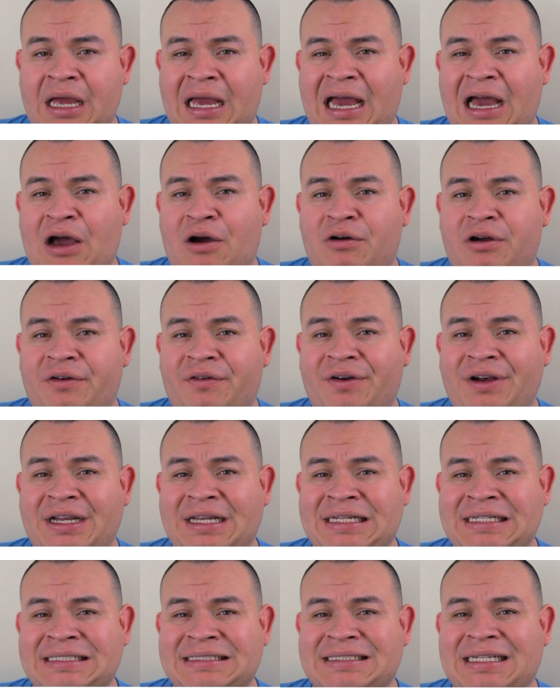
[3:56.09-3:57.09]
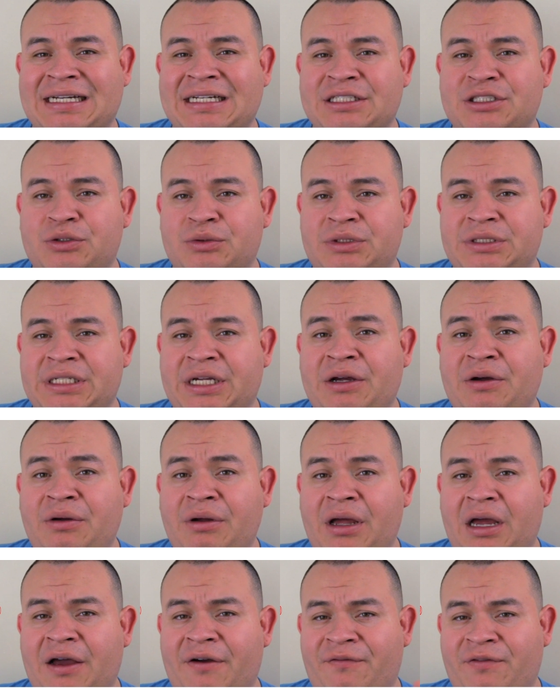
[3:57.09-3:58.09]
However, it started to
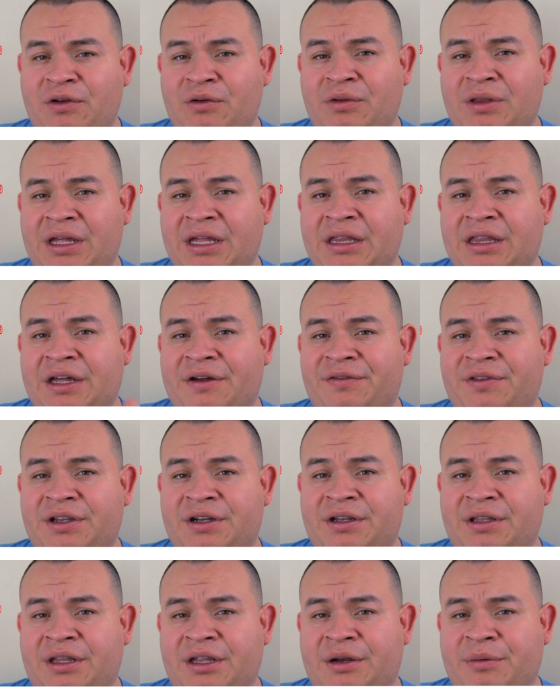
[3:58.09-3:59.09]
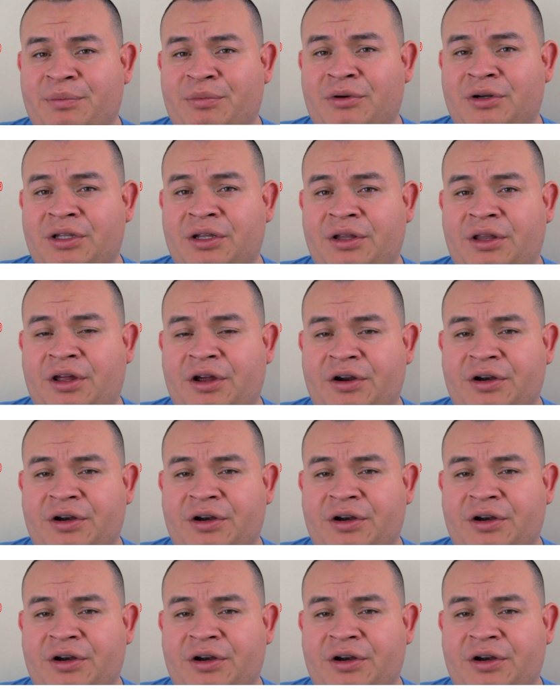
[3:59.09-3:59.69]
sell a few days after they reported the